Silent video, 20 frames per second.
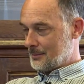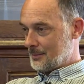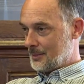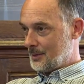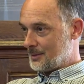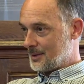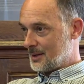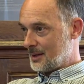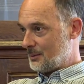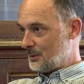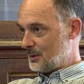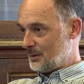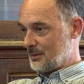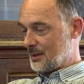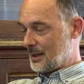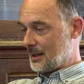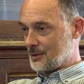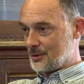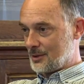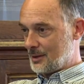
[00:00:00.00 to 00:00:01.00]
you say, well,
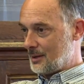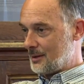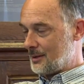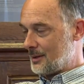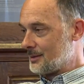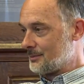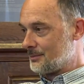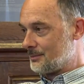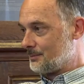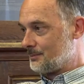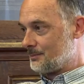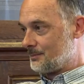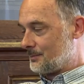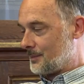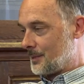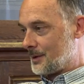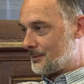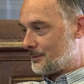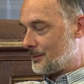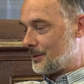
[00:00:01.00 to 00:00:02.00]
look, actually, this,
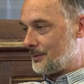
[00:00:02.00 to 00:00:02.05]
this